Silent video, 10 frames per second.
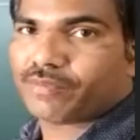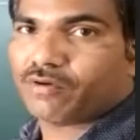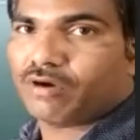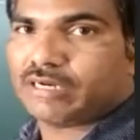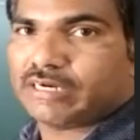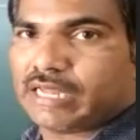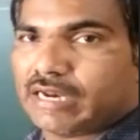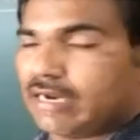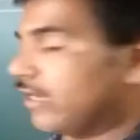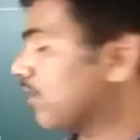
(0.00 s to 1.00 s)
Got it
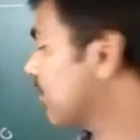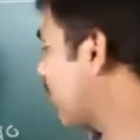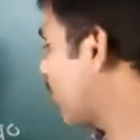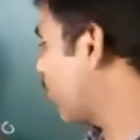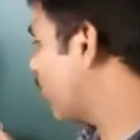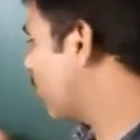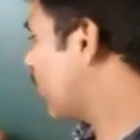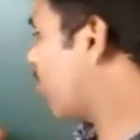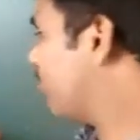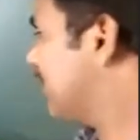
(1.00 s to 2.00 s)
or not? Now,
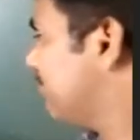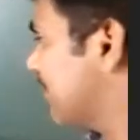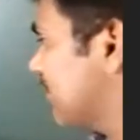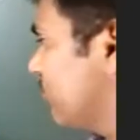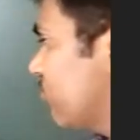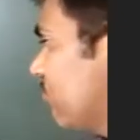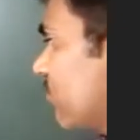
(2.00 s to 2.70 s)
how many magnesiums